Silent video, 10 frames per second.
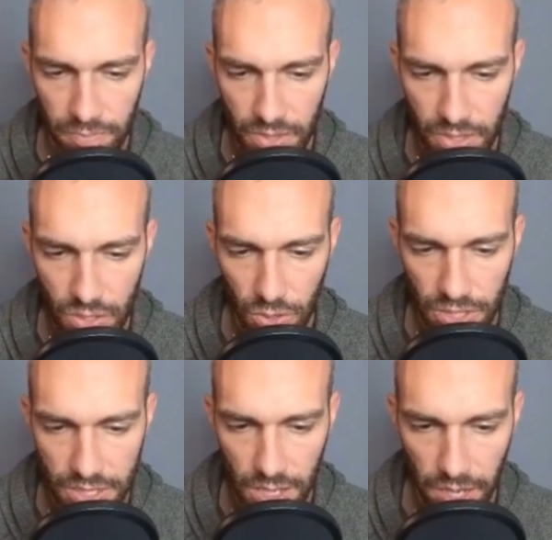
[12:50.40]
So
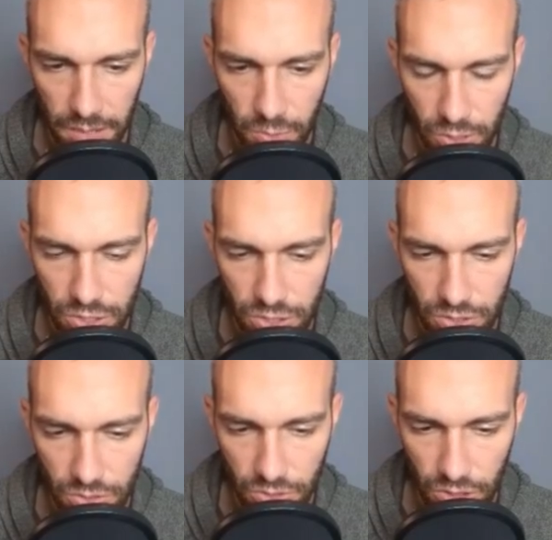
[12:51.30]
this time I'm going
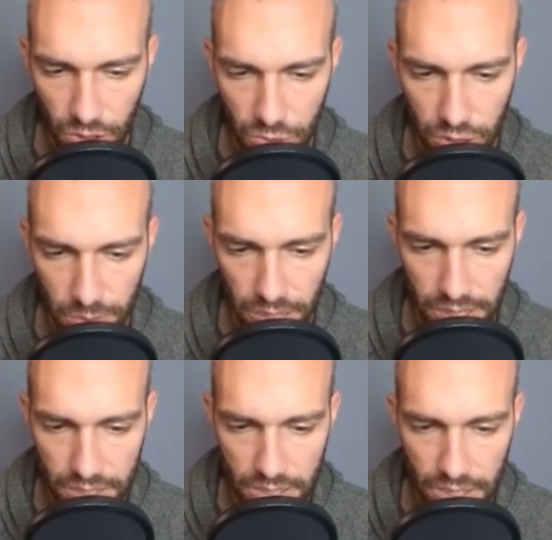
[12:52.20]
to go
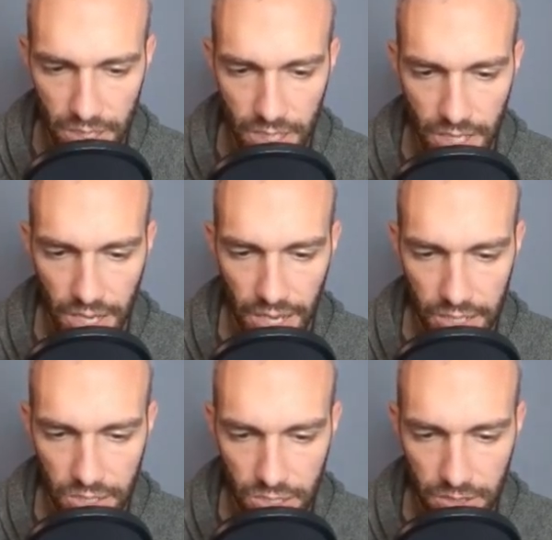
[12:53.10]
Trailblaze. I
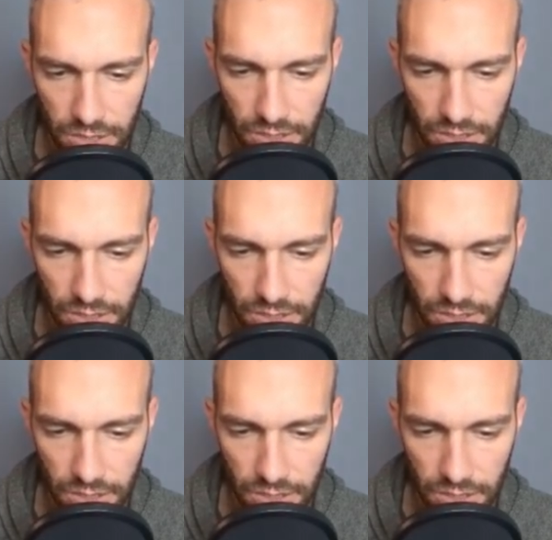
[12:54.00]
could...